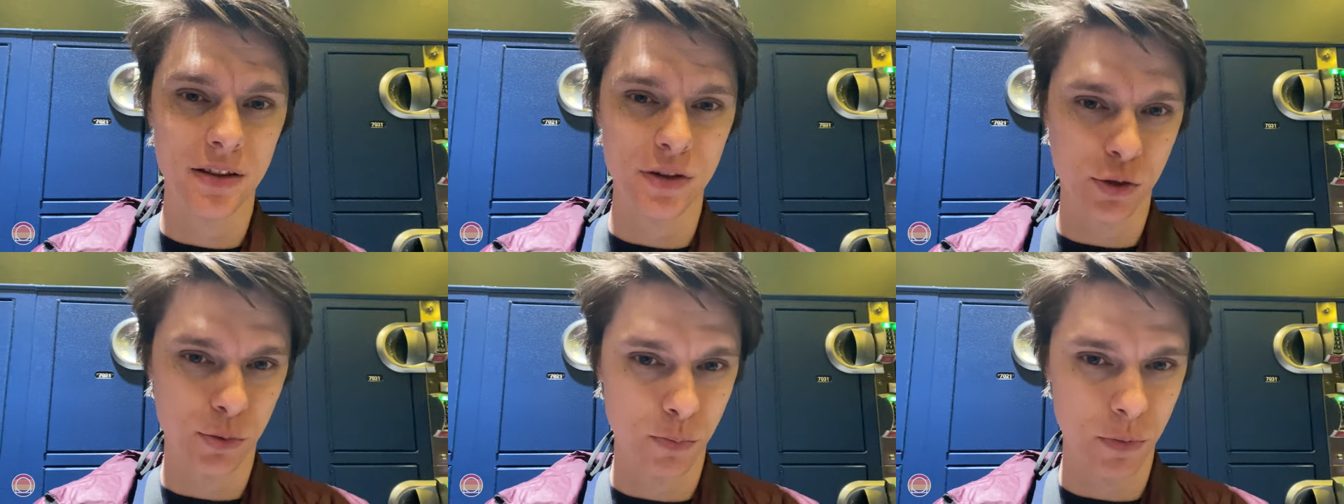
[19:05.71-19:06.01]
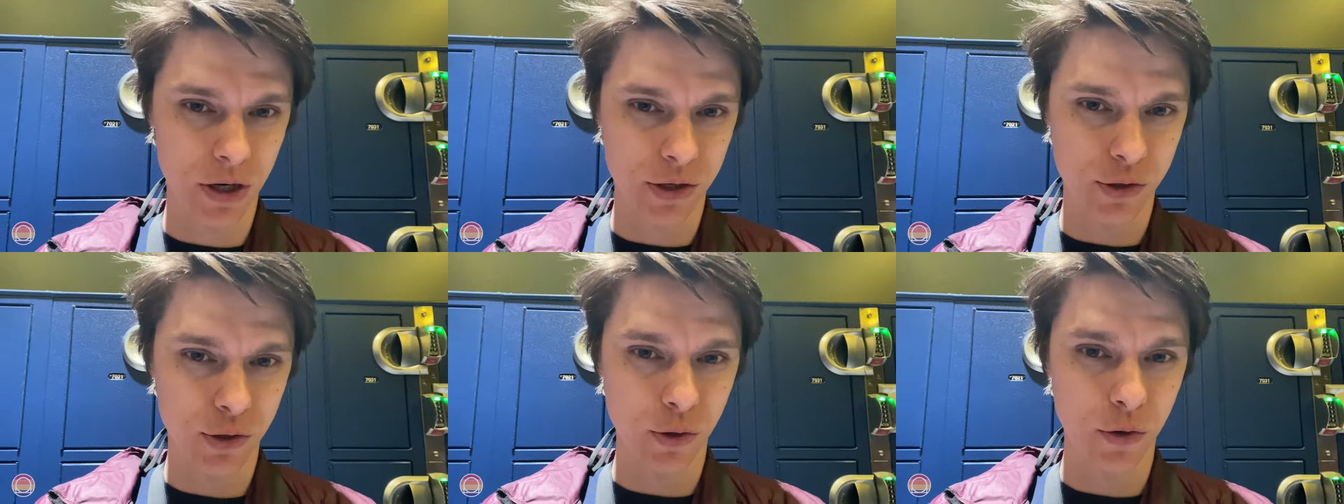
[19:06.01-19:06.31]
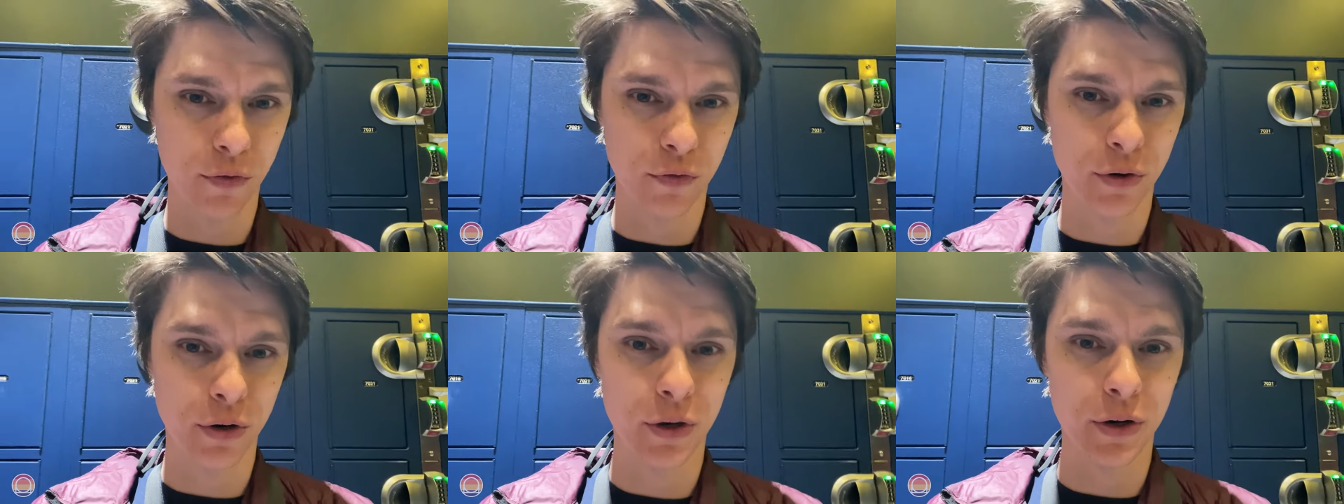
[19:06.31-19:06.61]
this much
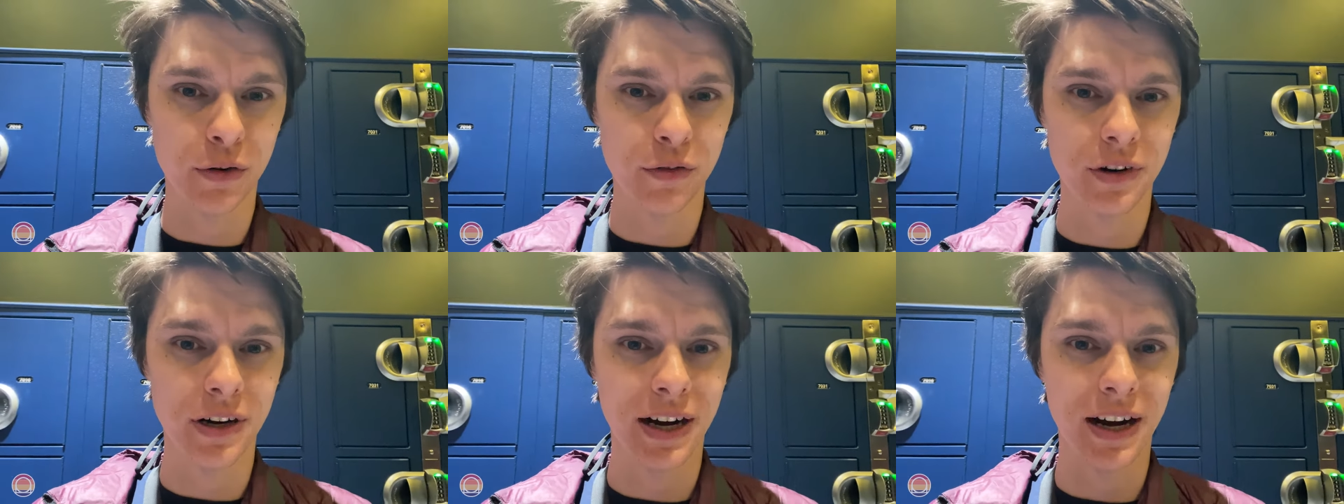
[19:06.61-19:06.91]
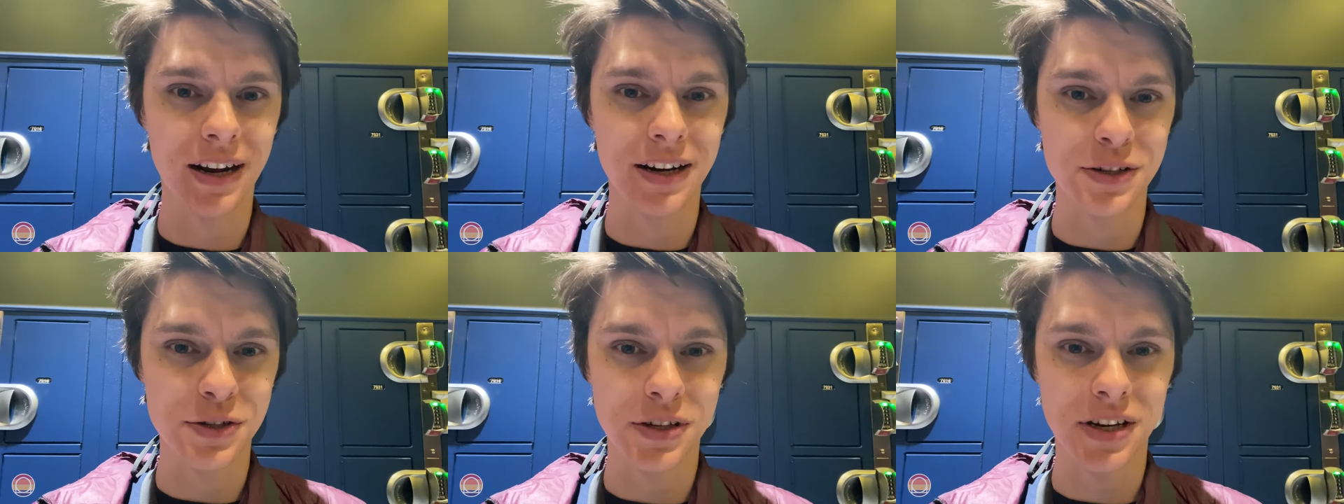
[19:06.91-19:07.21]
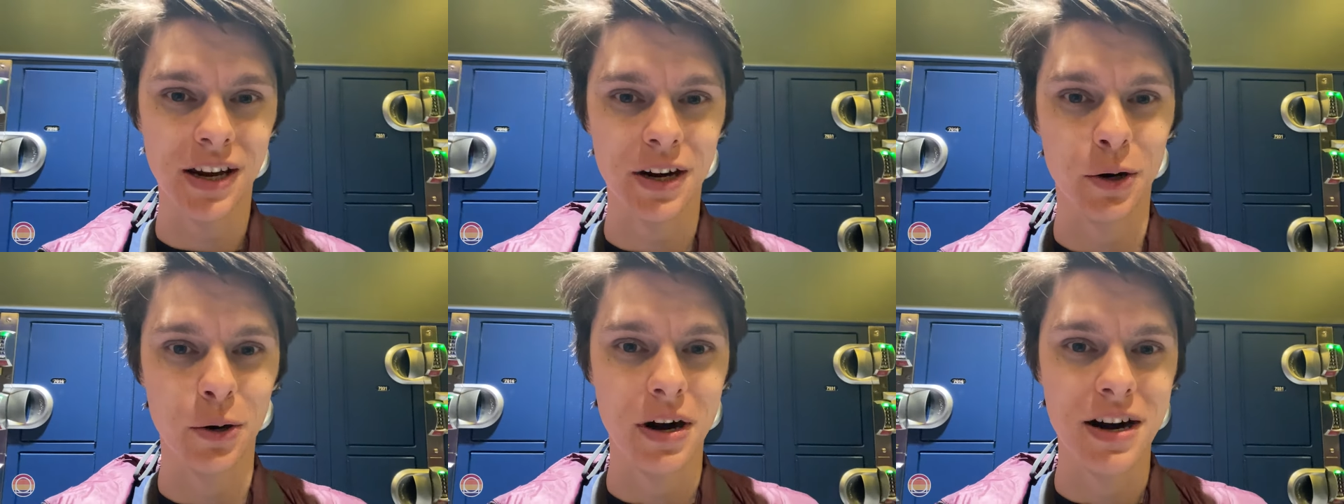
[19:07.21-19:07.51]
over and over again is
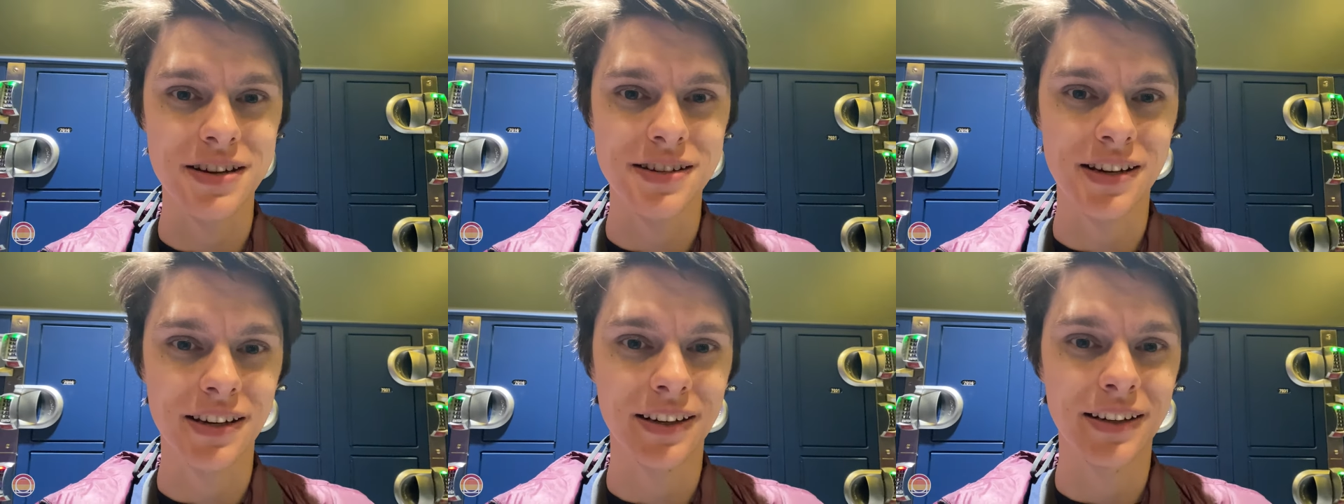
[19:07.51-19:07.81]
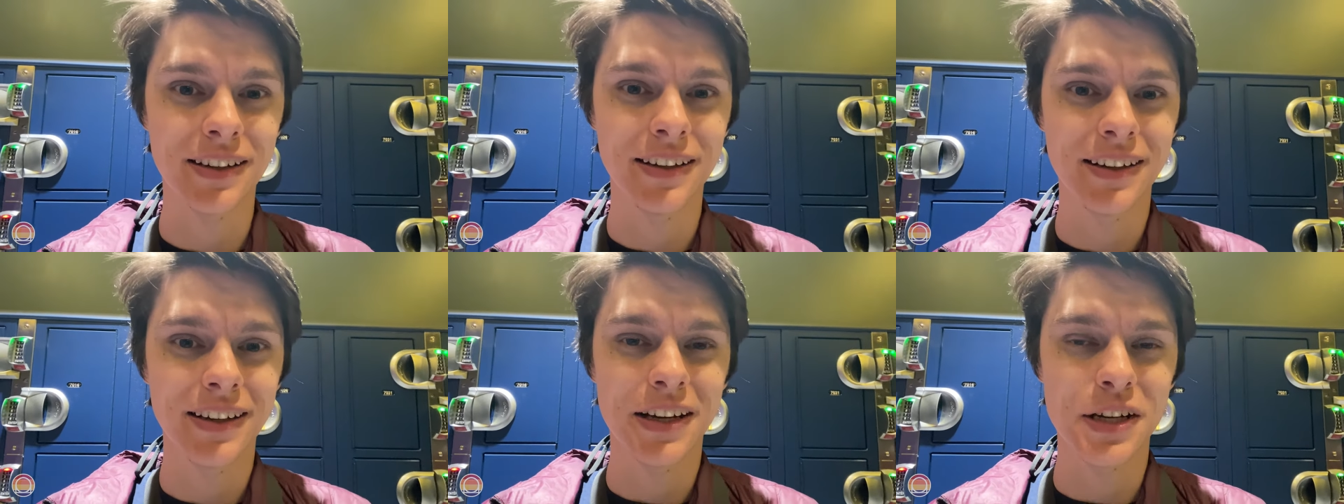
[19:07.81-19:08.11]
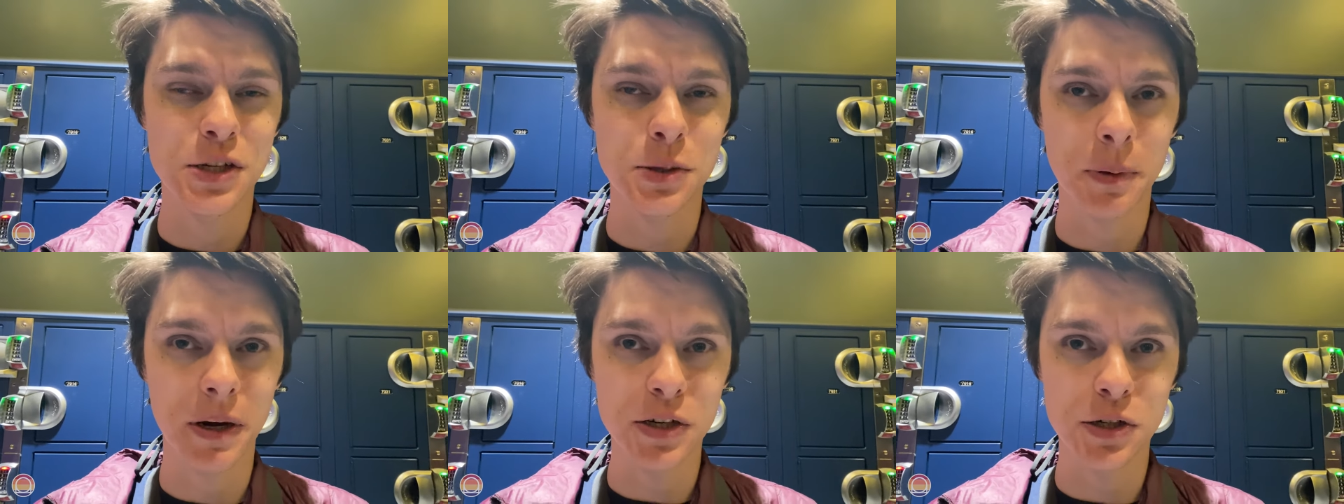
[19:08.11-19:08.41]
kind of crazy,
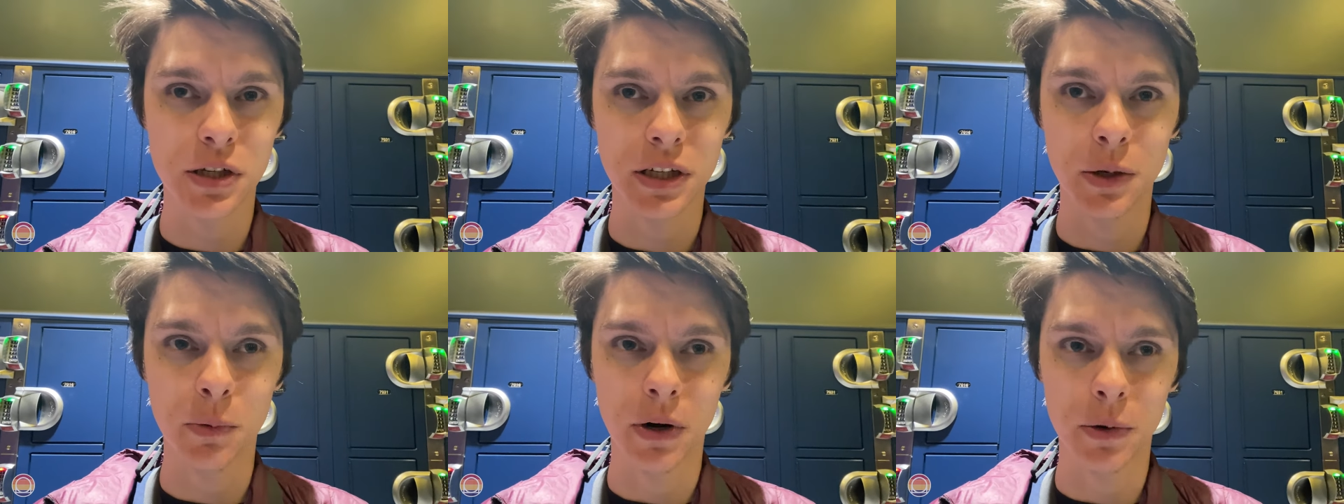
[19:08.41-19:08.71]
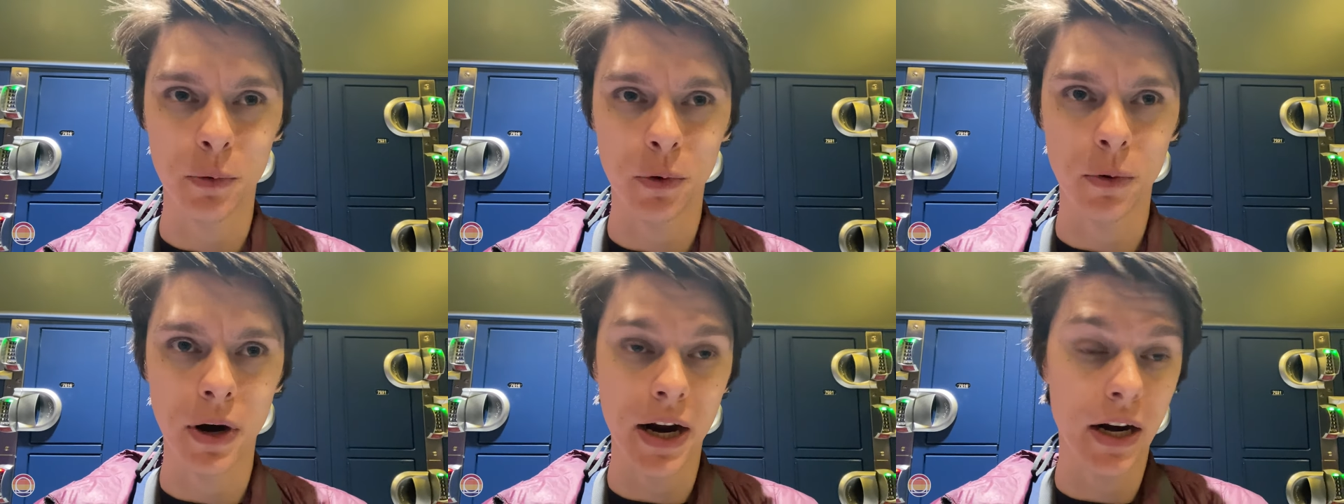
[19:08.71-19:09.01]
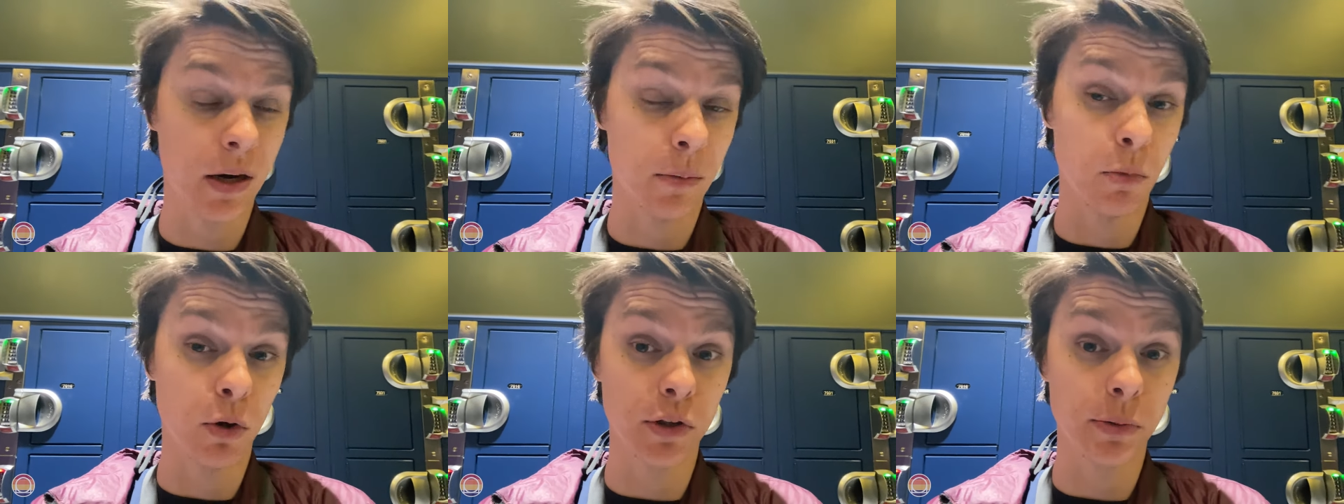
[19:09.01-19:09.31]
especially when we're
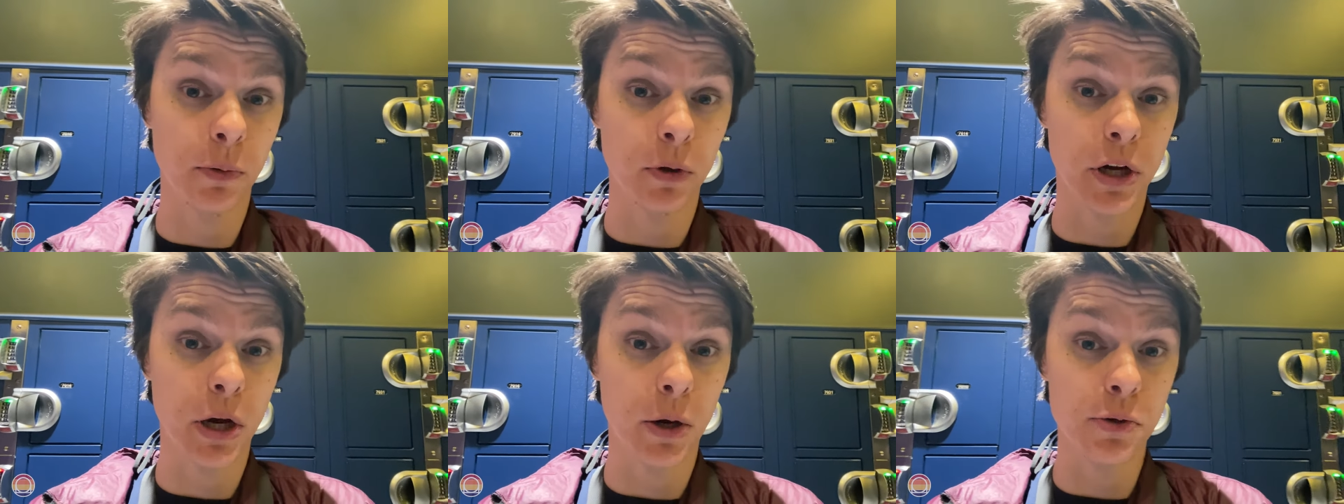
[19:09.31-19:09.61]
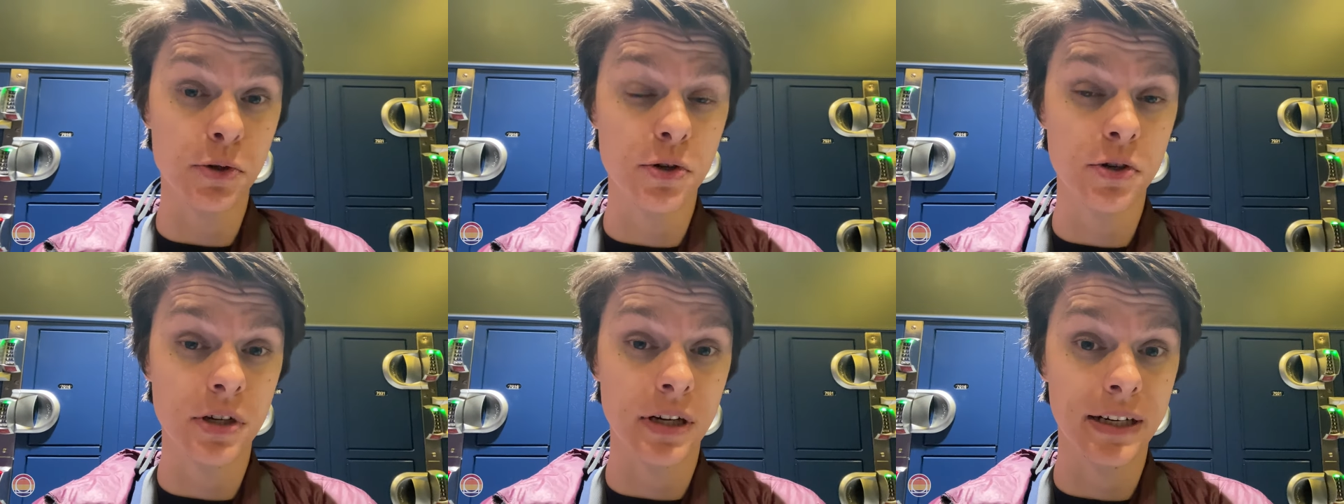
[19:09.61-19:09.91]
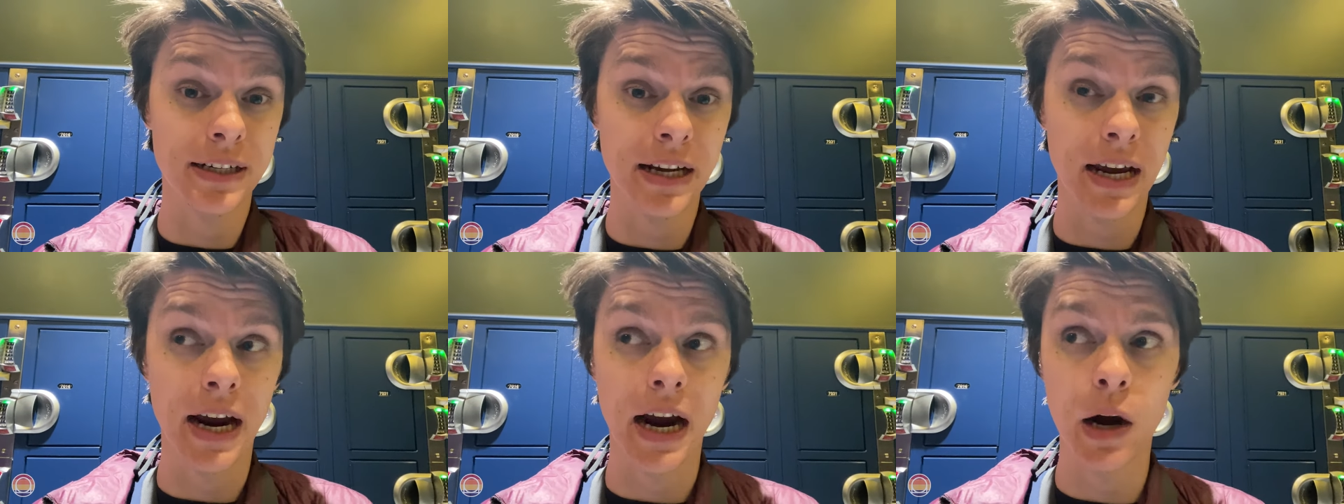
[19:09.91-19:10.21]
riding multiple coasters in a day.